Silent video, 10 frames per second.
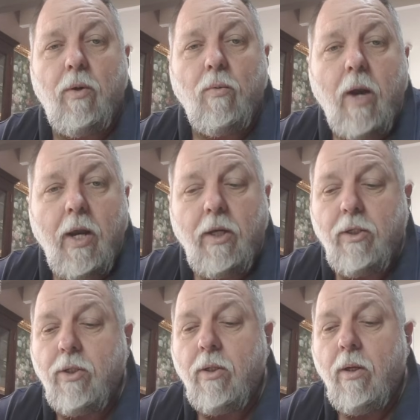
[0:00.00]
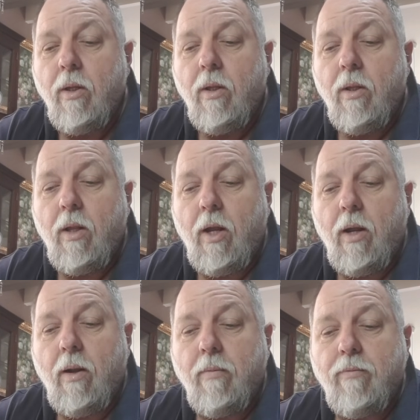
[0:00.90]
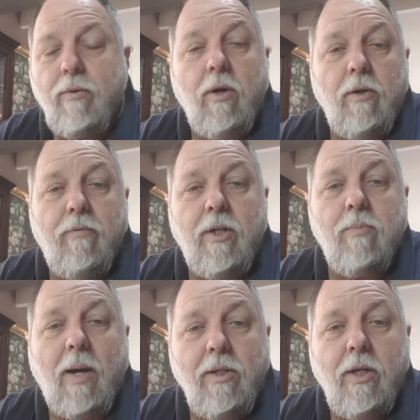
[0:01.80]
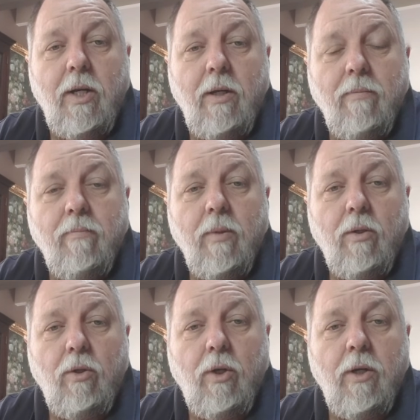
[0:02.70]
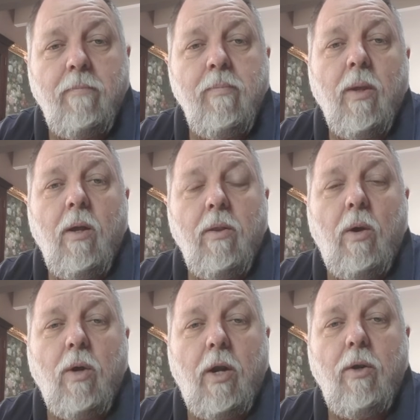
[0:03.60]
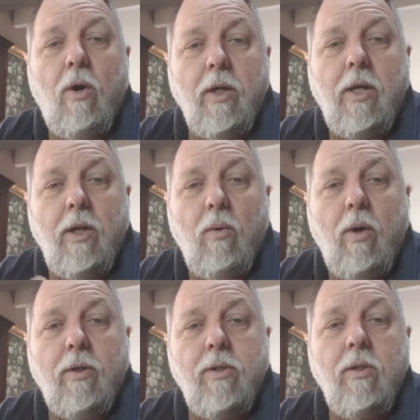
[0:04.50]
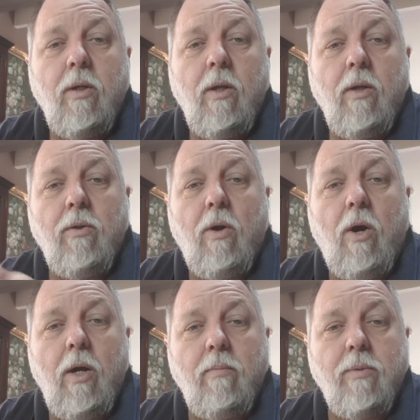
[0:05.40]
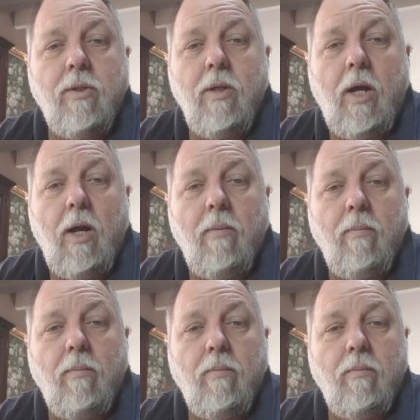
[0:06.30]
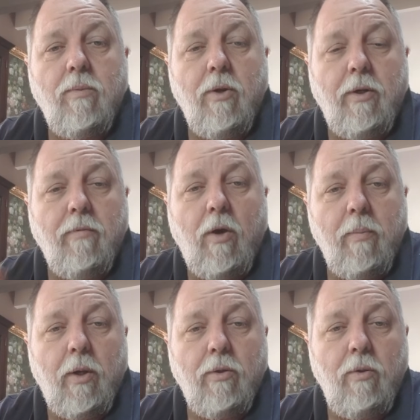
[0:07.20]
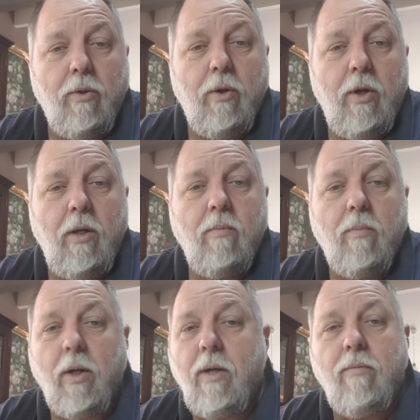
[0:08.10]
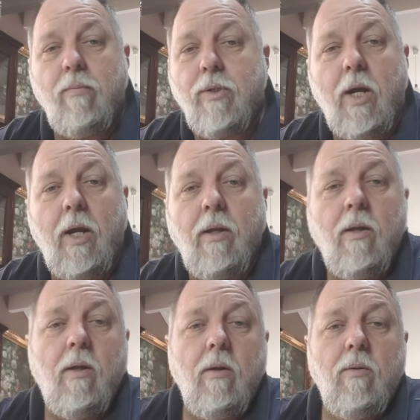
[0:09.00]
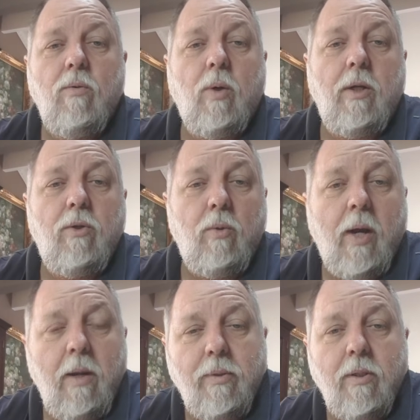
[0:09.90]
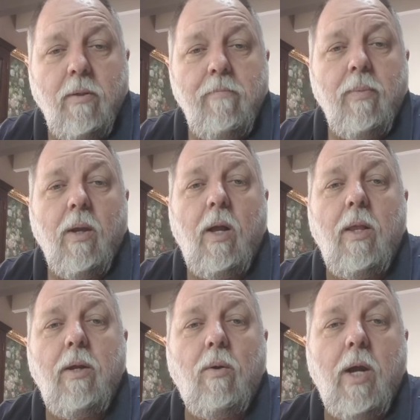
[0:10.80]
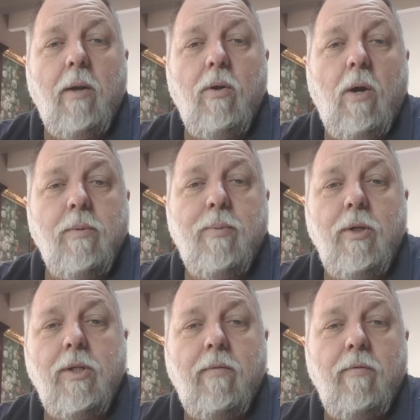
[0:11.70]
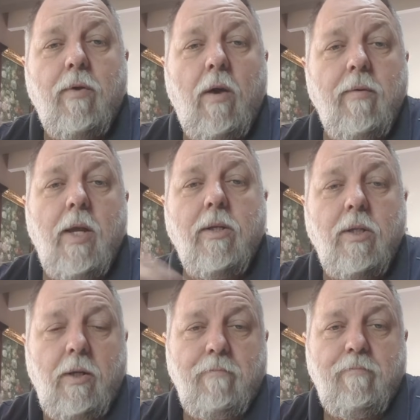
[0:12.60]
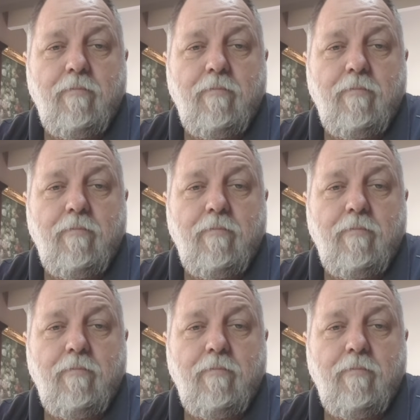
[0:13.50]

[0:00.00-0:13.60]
range, fixed space heating unit, they'll go 9 kilowatts times, divided by 230, might give them, say, 22 amps, and then I'll go times 0.75 and that's it.